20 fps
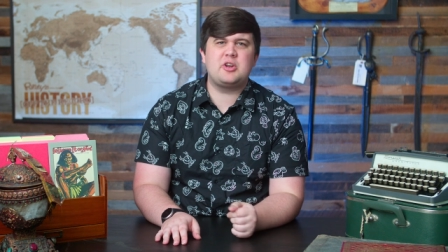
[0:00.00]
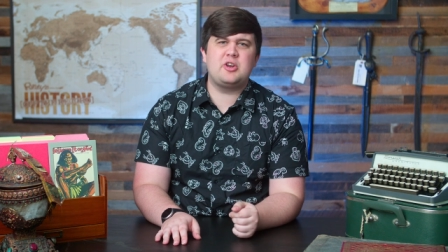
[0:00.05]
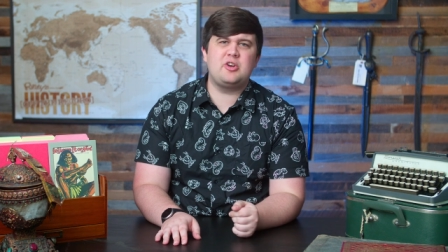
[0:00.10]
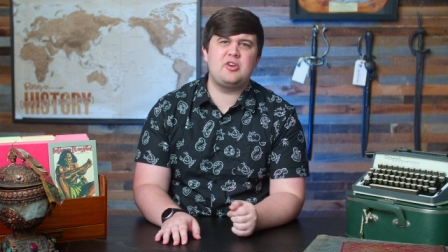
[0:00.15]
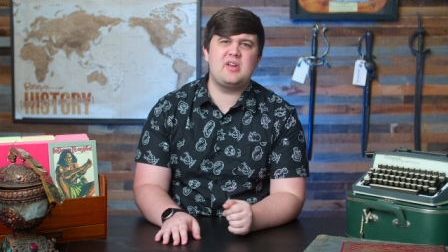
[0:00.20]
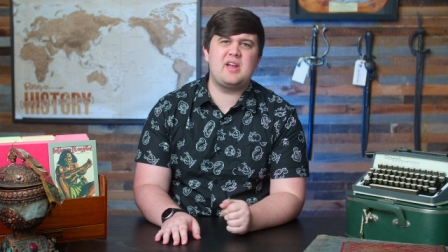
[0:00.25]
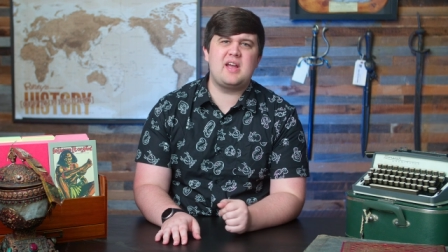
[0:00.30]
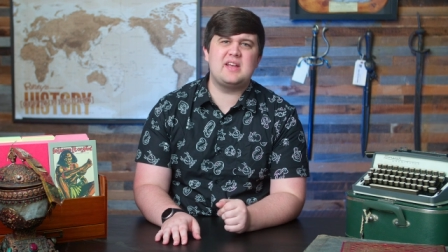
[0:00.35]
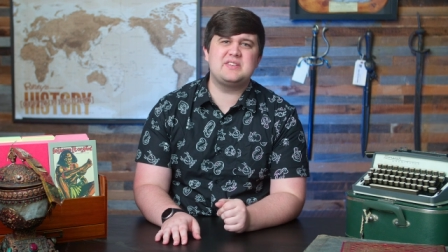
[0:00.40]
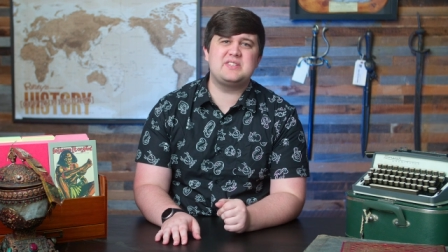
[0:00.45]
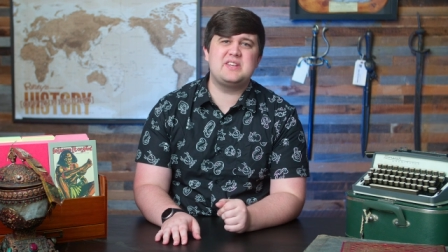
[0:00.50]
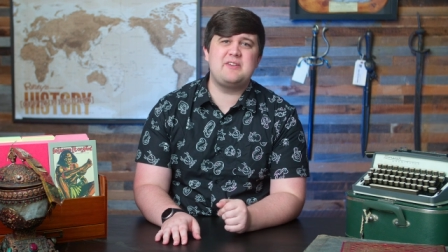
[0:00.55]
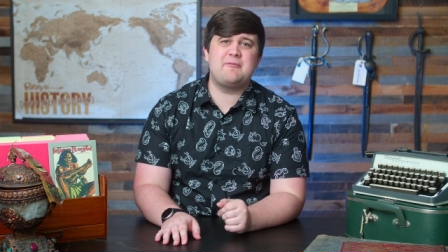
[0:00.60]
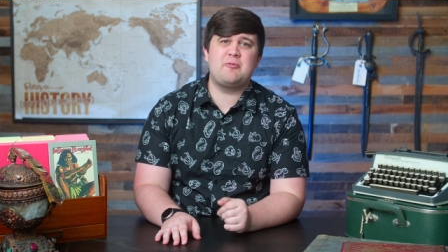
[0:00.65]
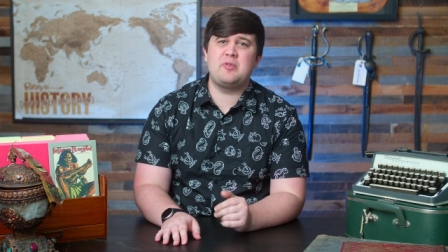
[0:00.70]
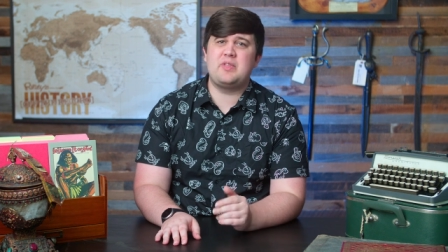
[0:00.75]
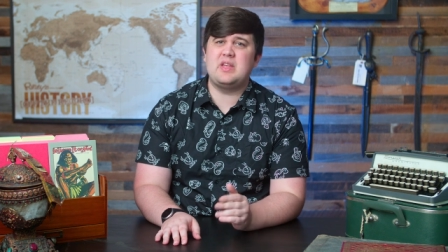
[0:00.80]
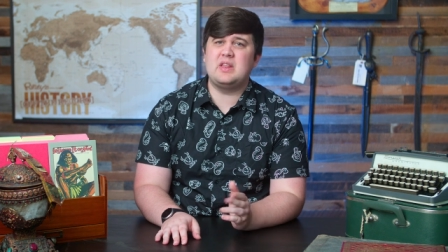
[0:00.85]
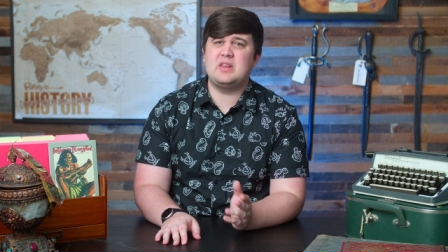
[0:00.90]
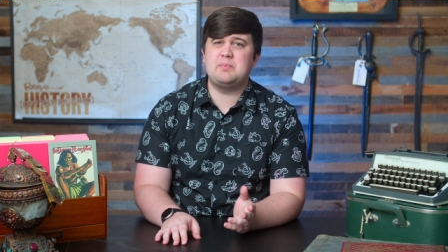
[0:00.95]
curiosity
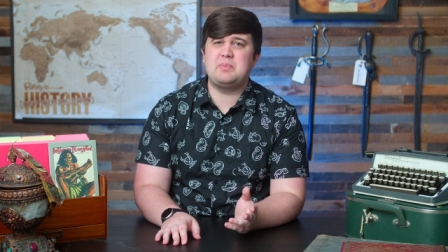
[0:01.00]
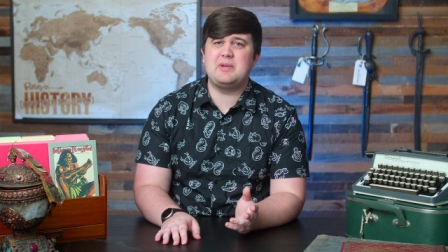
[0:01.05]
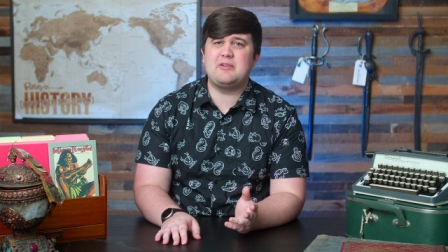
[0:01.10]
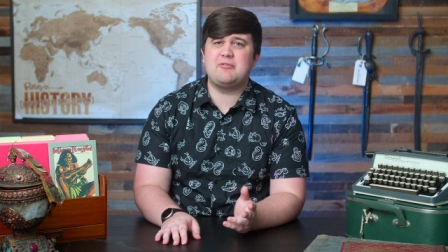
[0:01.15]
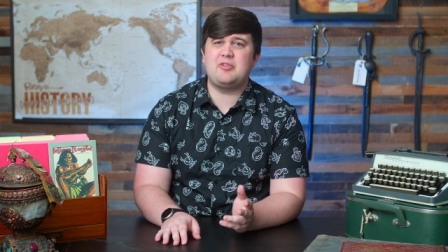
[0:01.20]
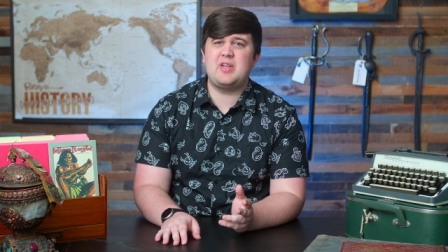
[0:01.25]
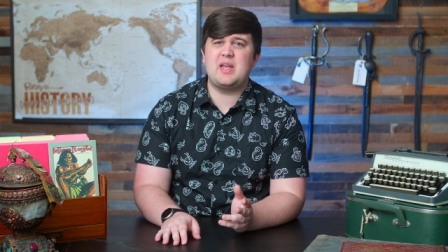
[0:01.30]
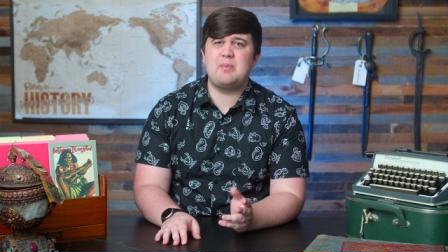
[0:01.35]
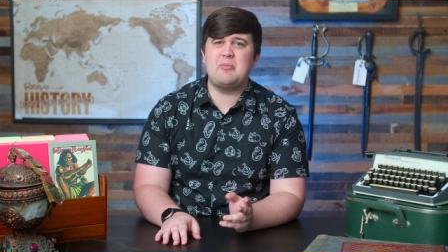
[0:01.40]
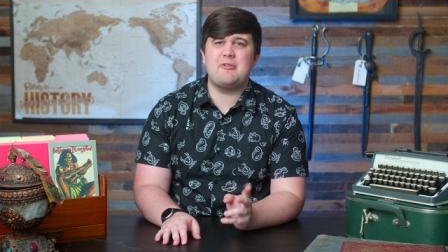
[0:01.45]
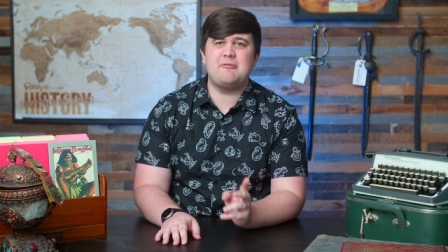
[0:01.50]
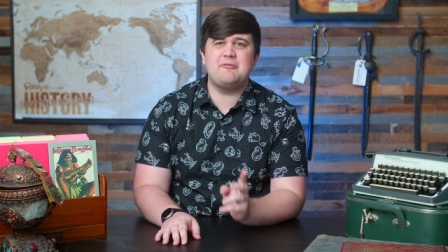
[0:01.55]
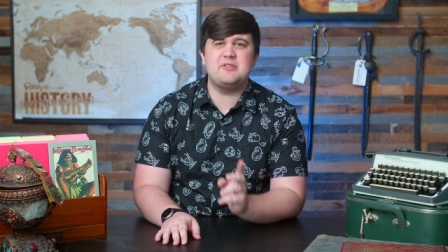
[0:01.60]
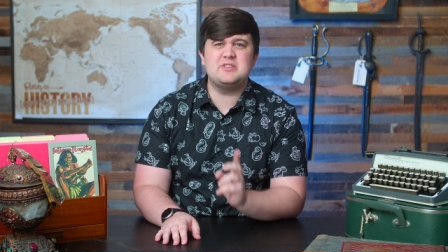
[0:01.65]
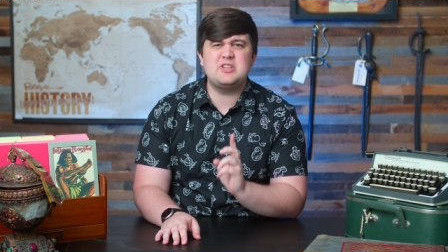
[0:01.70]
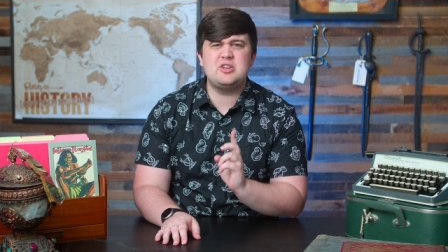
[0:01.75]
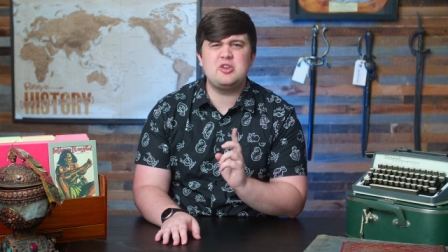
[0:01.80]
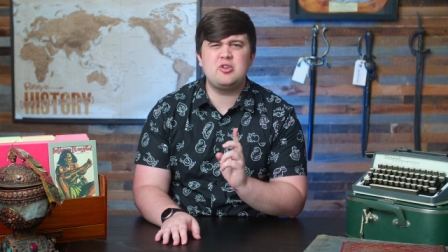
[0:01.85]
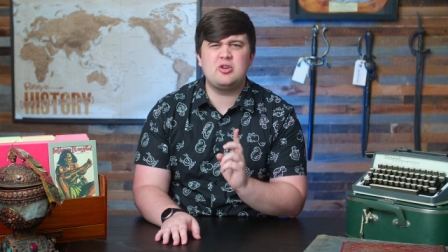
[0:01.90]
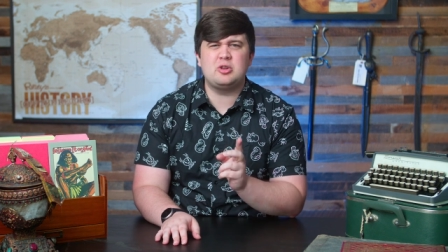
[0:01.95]
for the Olympic flame,
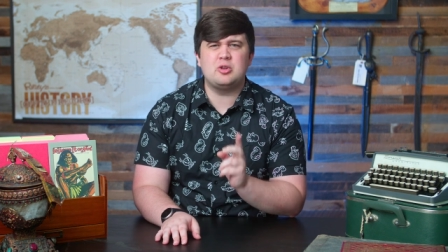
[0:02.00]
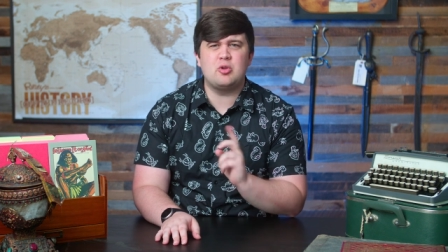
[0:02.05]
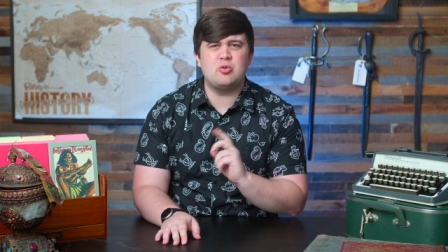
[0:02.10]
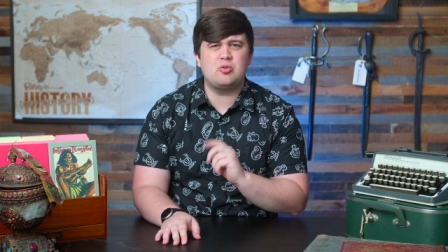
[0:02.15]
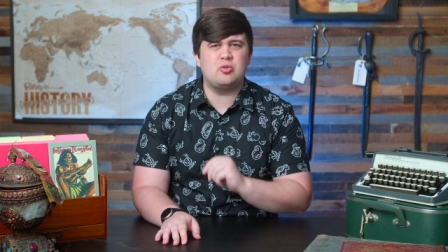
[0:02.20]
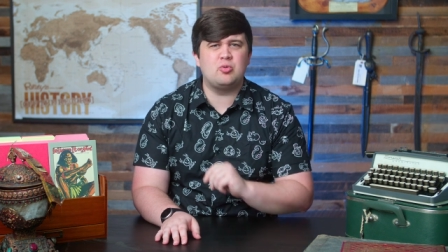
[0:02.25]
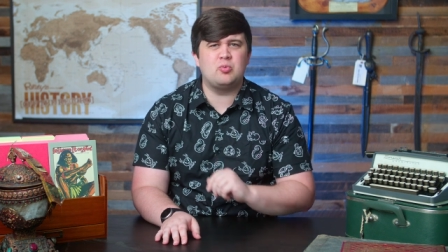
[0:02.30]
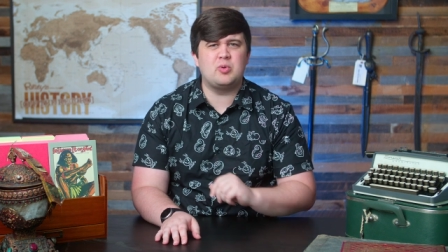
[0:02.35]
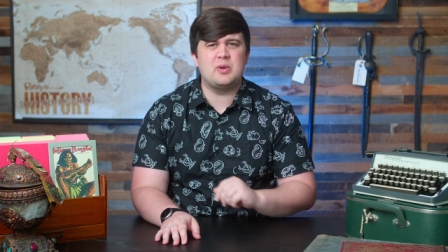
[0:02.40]
visit your local